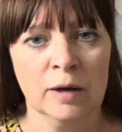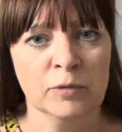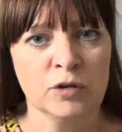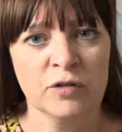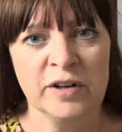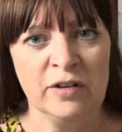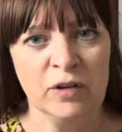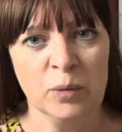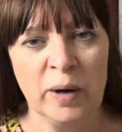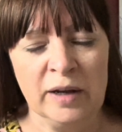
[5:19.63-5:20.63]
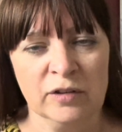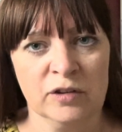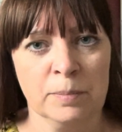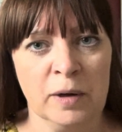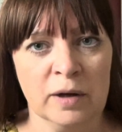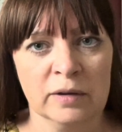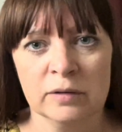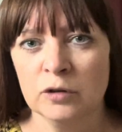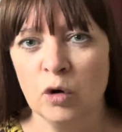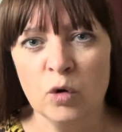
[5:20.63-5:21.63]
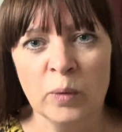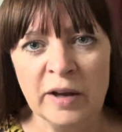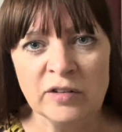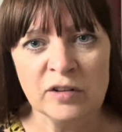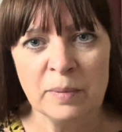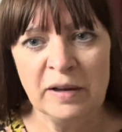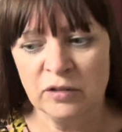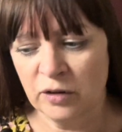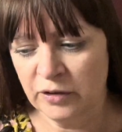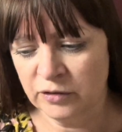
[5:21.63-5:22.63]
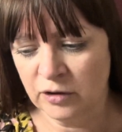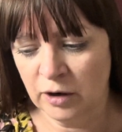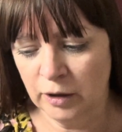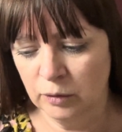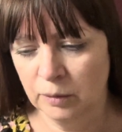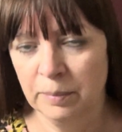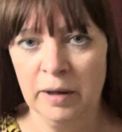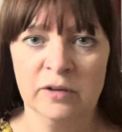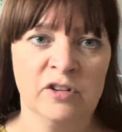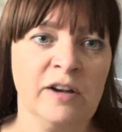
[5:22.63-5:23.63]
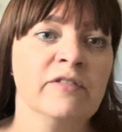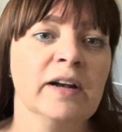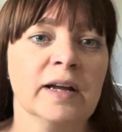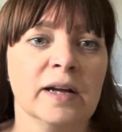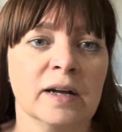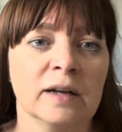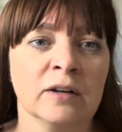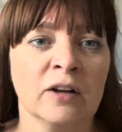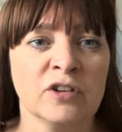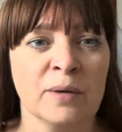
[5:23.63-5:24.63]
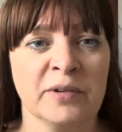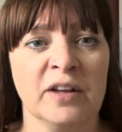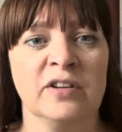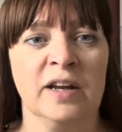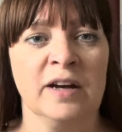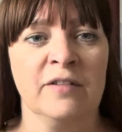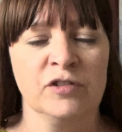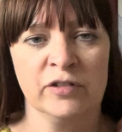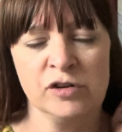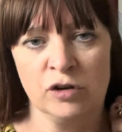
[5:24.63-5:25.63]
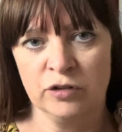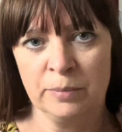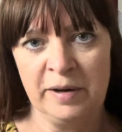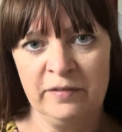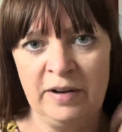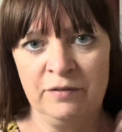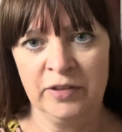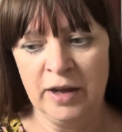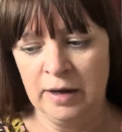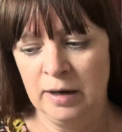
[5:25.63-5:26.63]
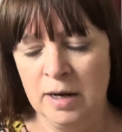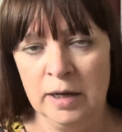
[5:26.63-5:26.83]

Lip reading: sort of nearer the waist, but not always, it depends on the style, but generally 9 times out of 10 I have to reduce a bit of length there.